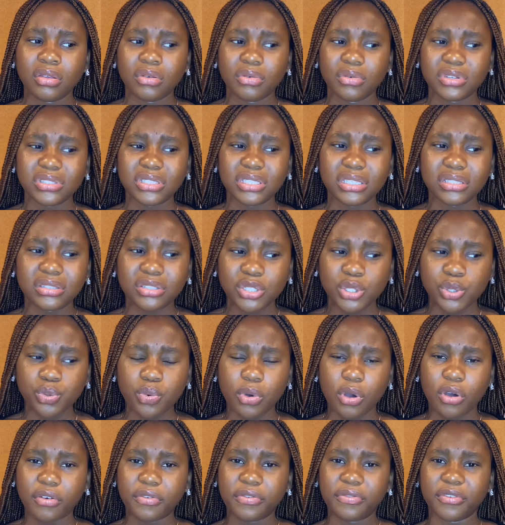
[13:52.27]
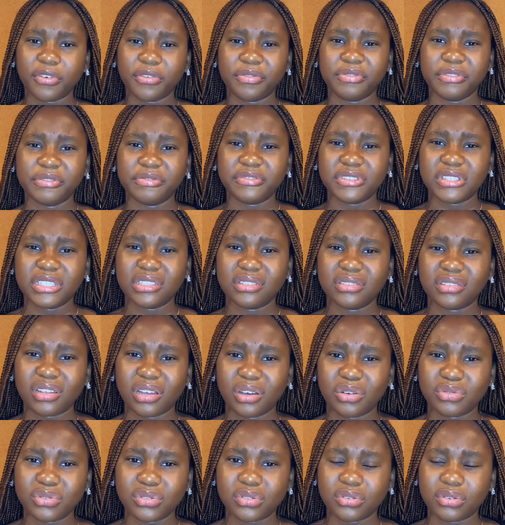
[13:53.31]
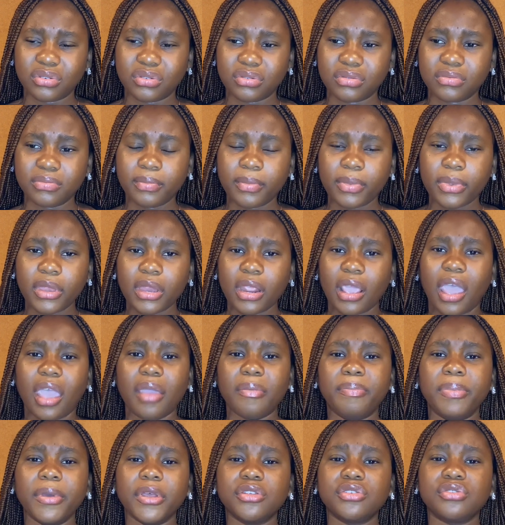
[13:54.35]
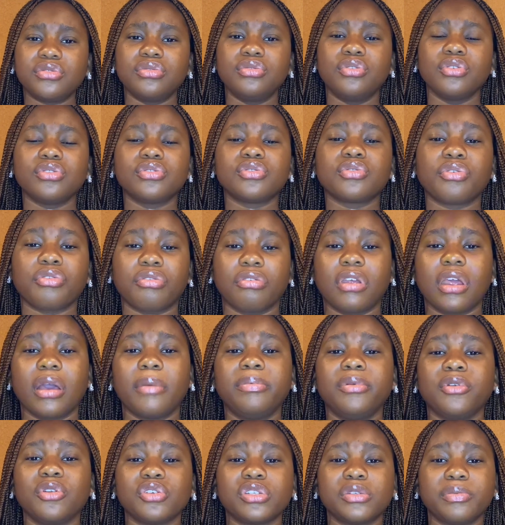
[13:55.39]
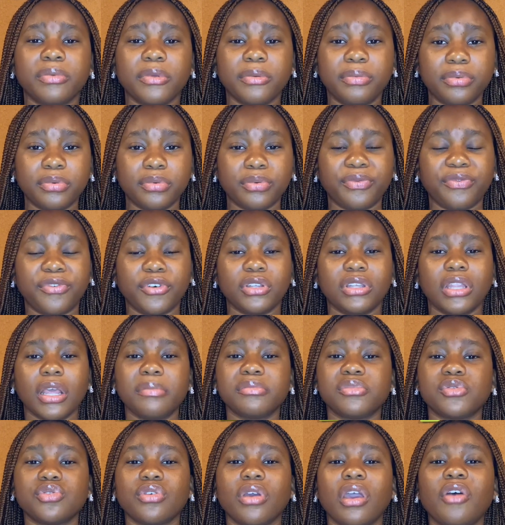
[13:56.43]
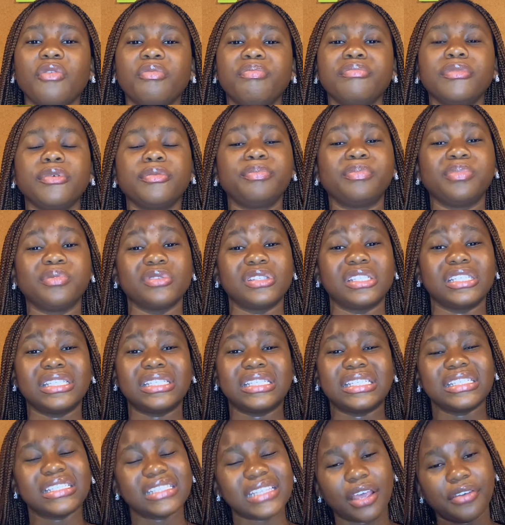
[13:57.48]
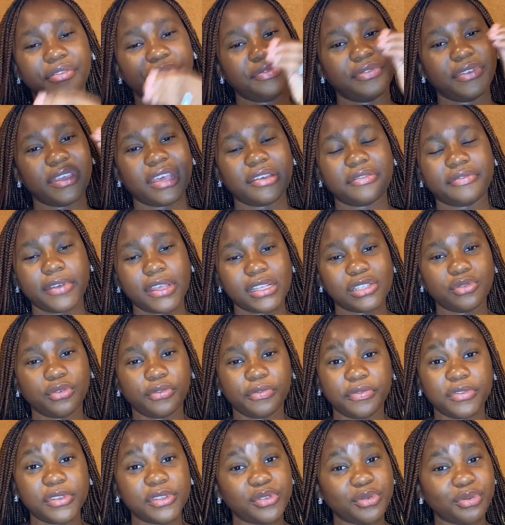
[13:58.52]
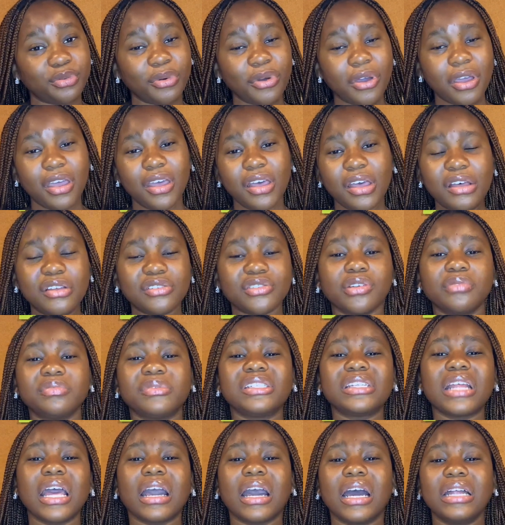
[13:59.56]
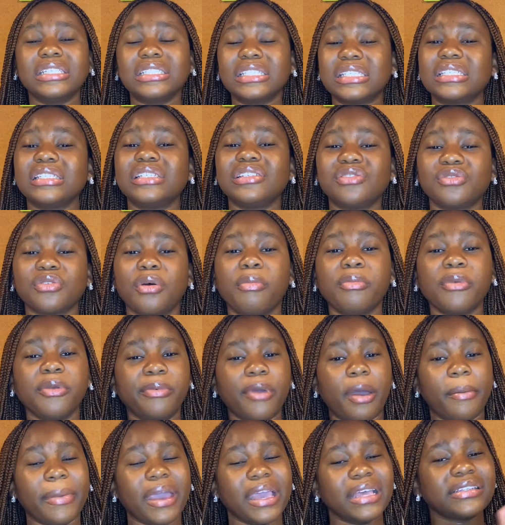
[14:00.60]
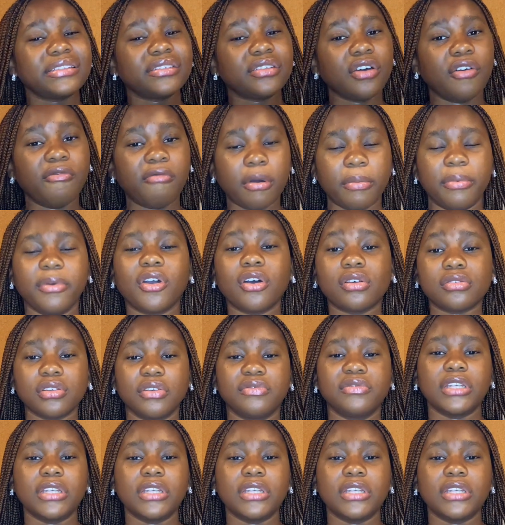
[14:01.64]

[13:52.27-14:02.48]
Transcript: was it 12 or 15 thousand i paid to those Courier Plus people for them to help me put it inside vfs office something i can easily submit by myself but because of